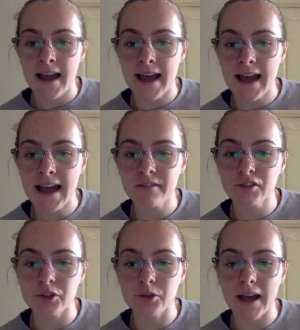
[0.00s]
Have
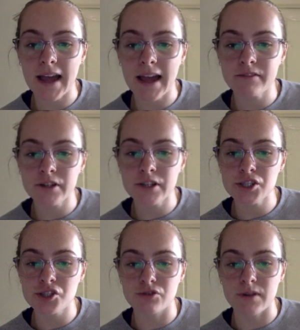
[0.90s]
you
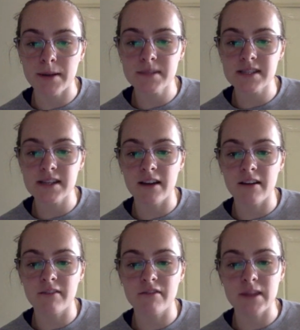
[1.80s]
ever dreamt
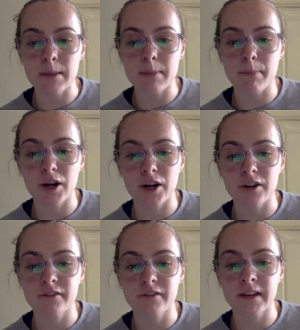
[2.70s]
of the
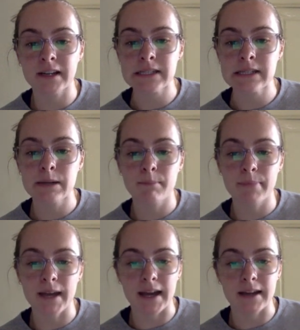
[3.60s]
perfect
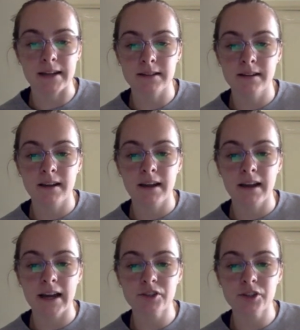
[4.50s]
pet?
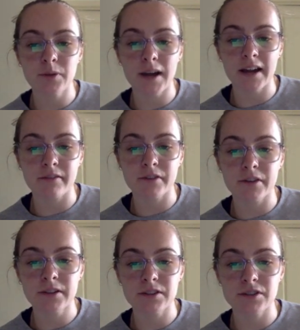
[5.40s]
Have you
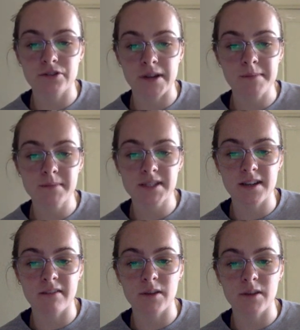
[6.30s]
ever dreamt
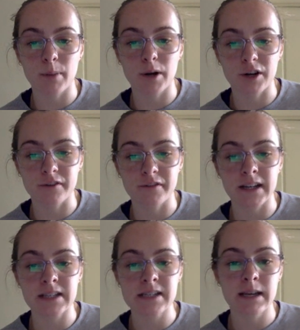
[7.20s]
of the
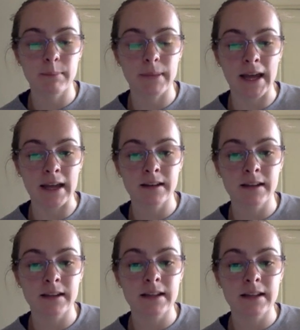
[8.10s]
perfect pet?
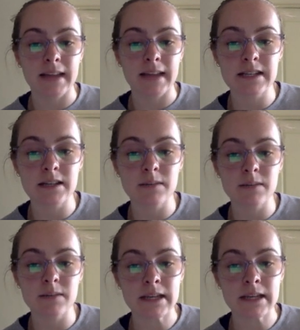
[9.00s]
That is going
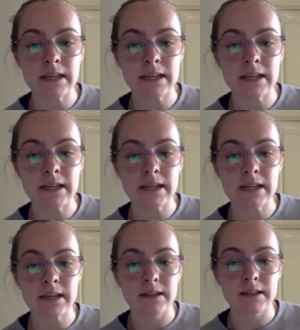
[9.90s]
to be the
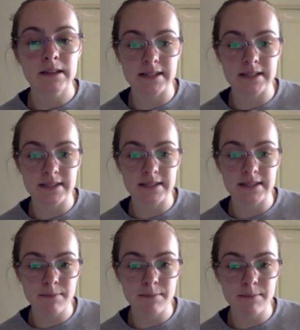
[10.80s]
sentence
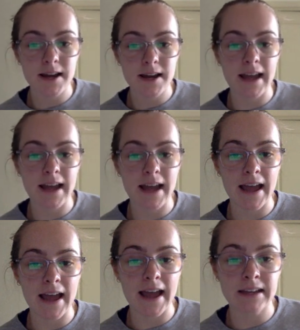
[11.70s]
stem I
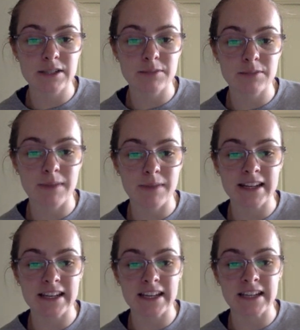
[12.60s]
add to my
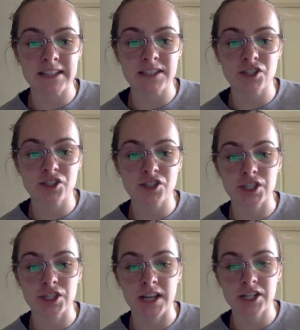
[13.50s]

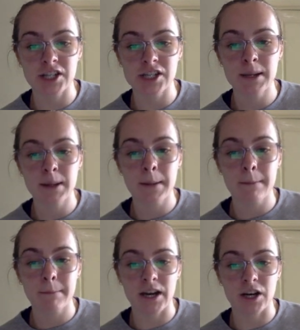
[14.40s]
introduction
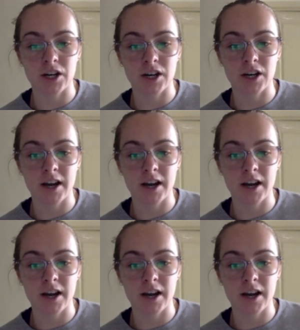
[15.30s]
paragraph.